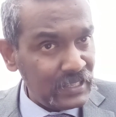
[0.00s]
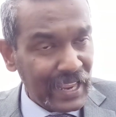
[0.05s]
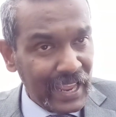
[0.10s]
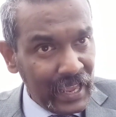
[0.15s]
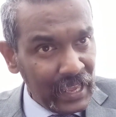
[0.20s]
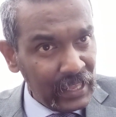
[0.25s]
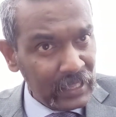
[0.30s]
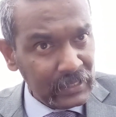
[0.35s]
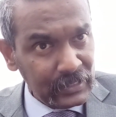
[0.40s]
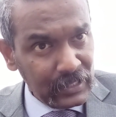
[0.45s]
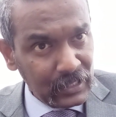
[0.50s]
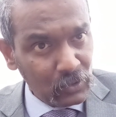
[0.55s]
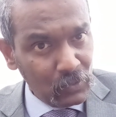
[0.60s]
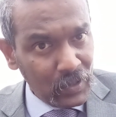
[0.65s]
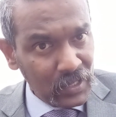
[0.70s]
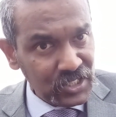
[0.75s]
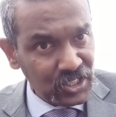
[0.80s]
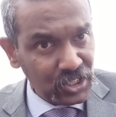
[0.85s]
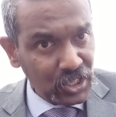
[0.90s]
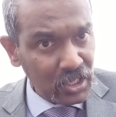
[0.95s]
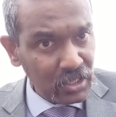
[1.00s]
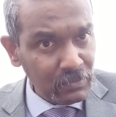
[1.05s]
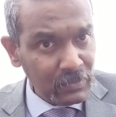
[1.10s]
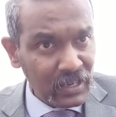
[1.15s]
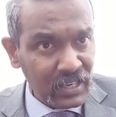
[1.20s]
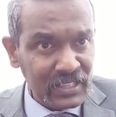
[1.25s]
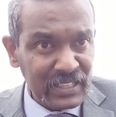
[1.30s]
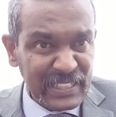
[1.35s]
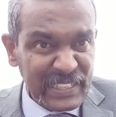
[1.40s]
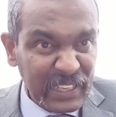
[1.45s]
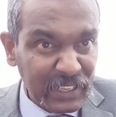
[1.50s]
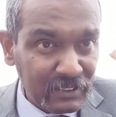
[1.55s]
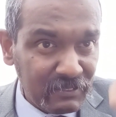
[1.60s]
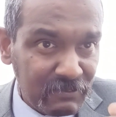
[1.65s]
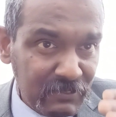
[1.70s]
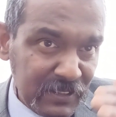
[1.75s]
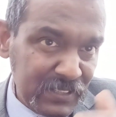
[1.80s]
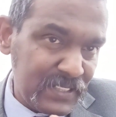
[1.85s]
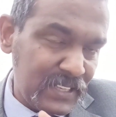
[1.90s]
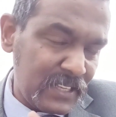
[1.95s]
and the quantity demand
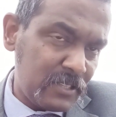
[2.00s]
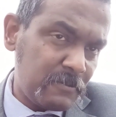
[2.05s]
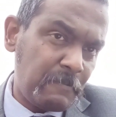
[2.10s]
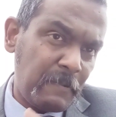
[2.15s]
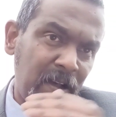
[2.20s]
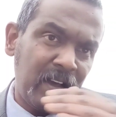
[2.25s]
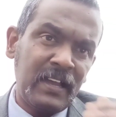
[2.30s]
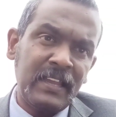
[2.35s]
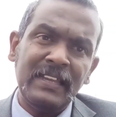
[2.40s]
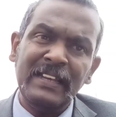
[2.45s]
decreases by